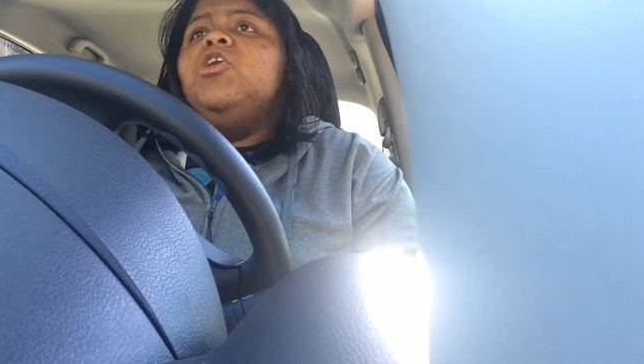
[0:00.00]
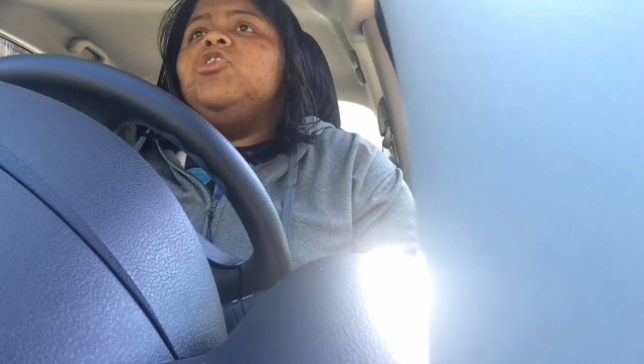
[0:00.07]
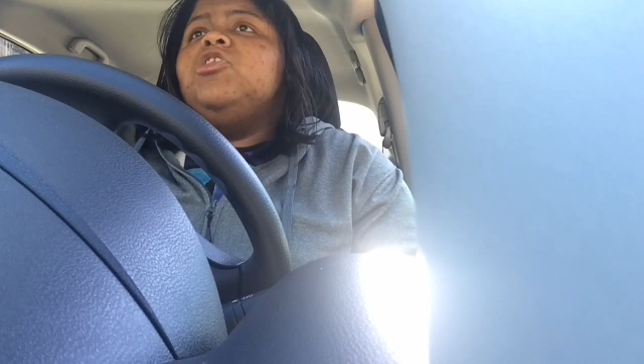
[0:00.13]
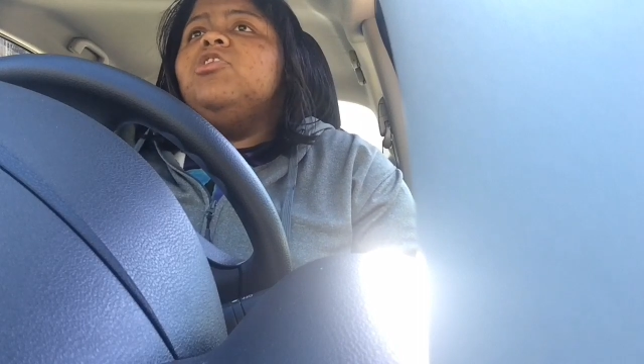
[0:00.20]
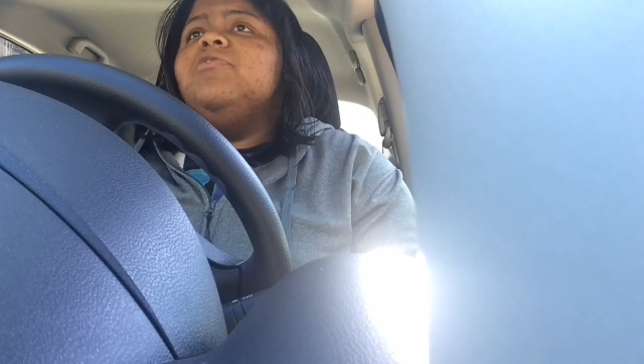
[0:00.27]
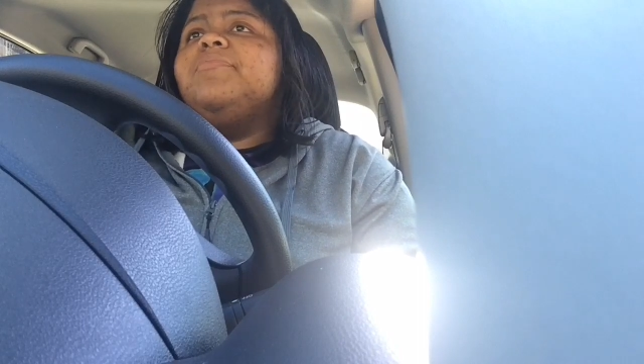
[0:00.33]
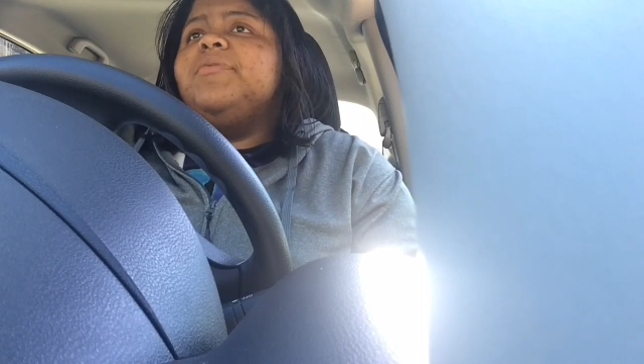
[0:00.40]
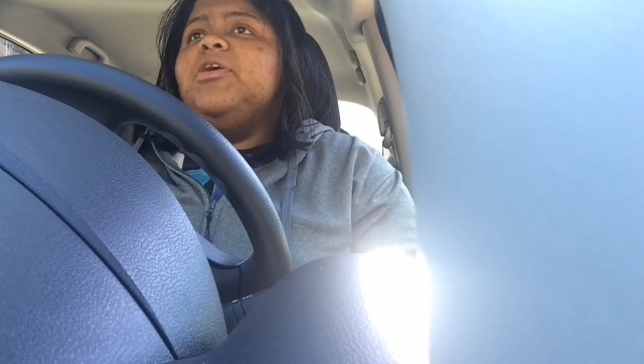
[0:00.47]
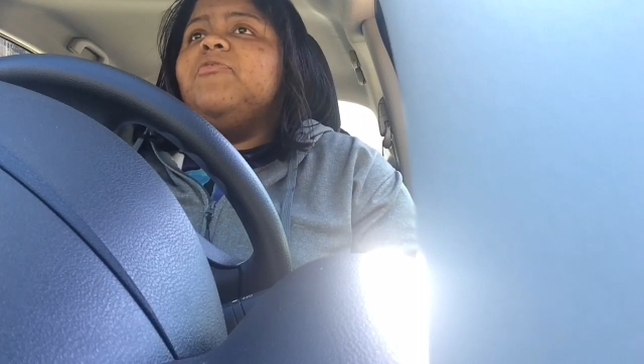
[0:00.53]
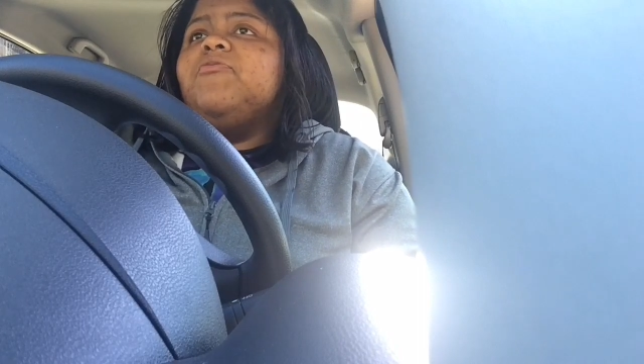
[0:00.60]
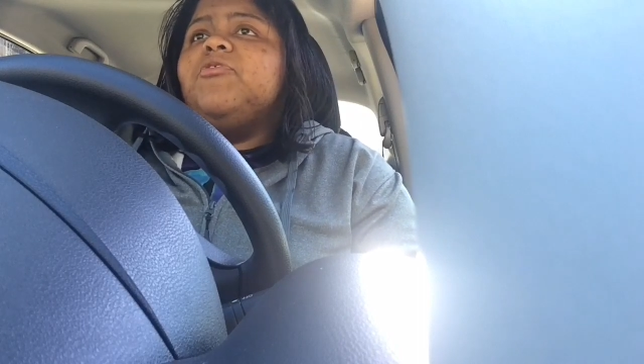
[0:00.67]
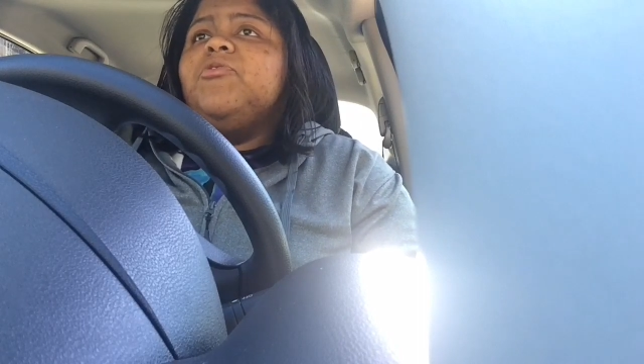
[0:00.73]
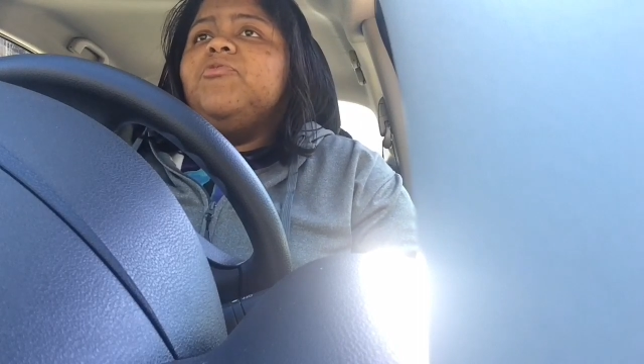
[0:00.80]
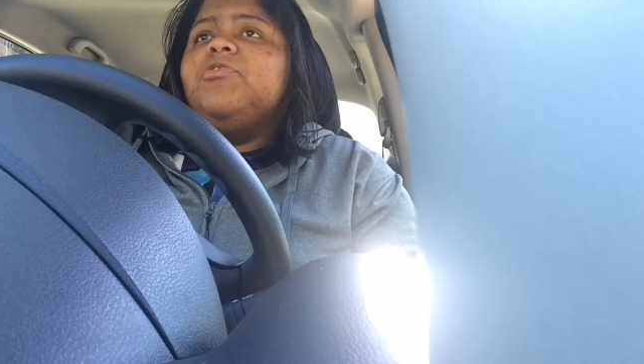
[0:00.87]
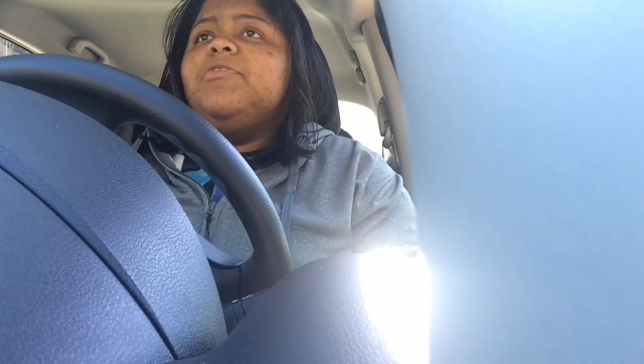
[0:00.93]
She was
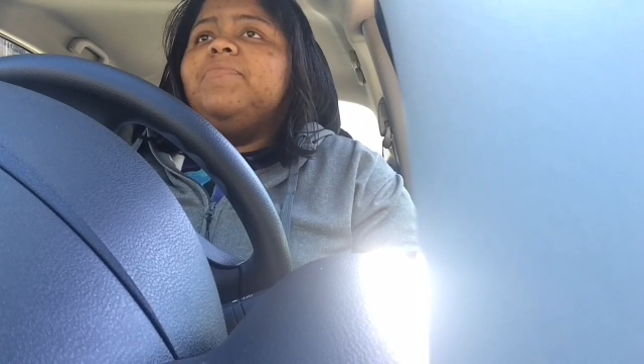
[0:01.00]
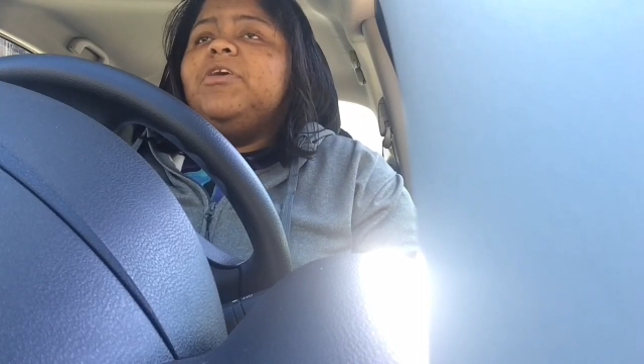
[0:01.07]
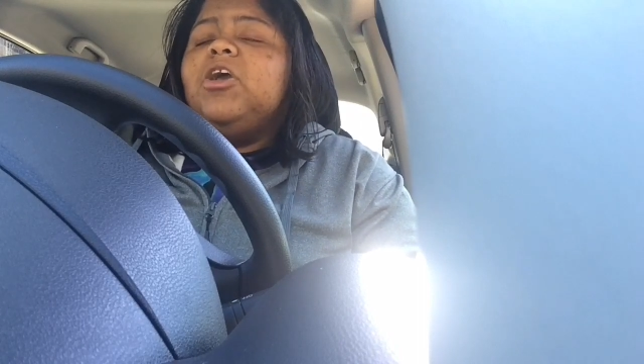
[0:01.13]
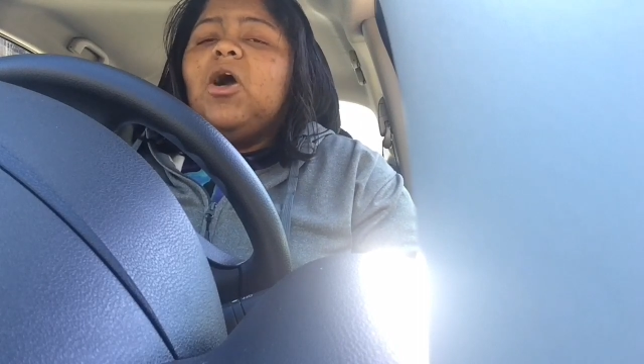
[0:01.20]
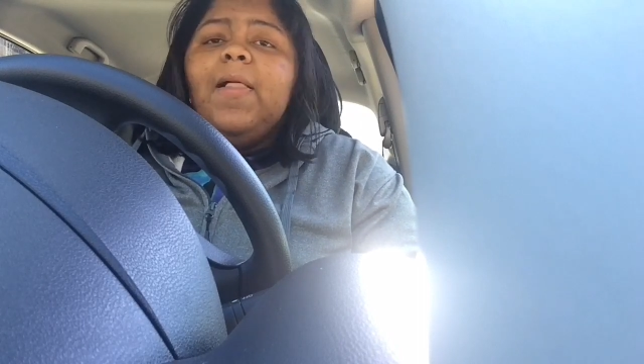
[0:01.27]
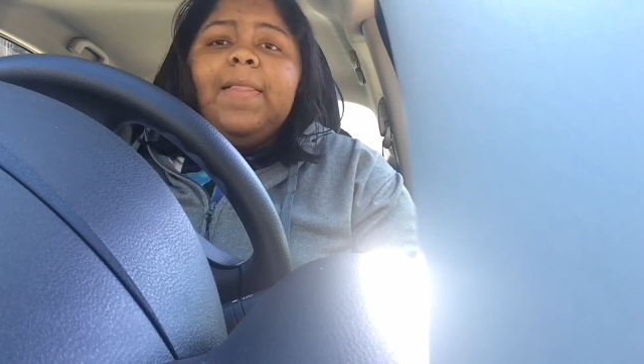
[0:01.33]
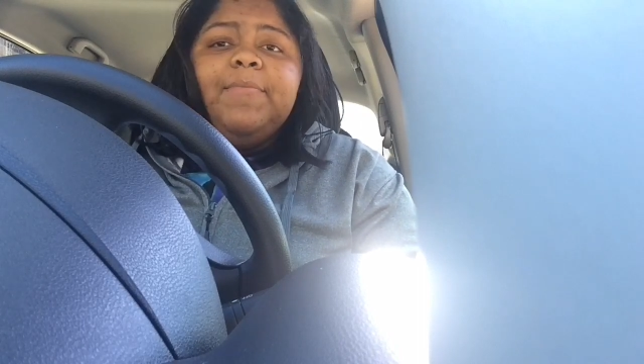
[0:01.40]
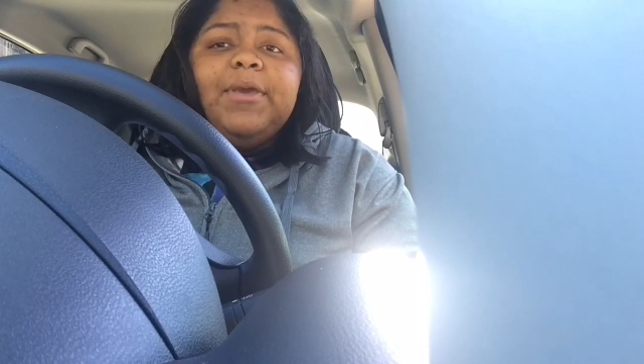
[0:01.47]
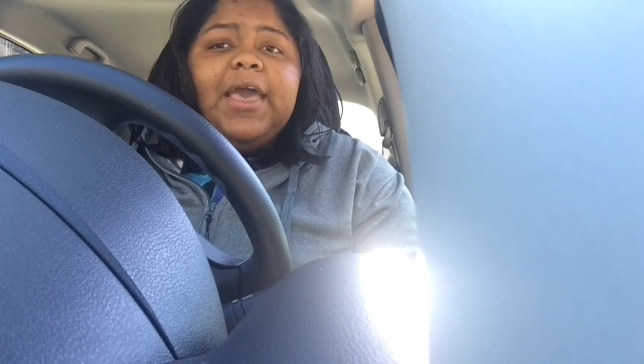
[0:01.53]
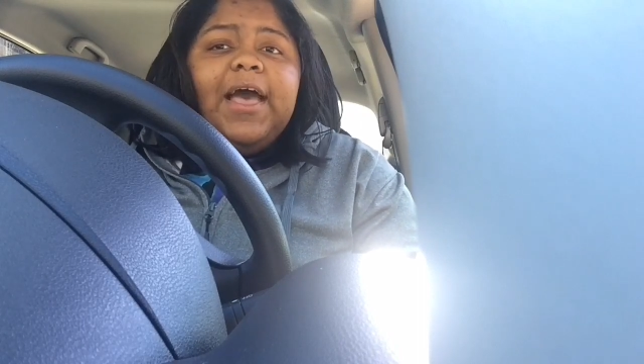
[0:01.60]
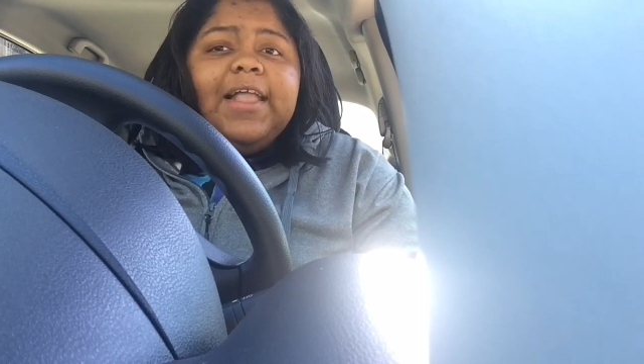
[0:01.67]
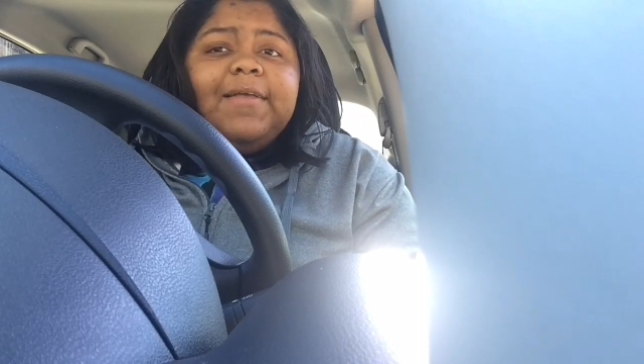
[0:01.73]
being rude to me, calling me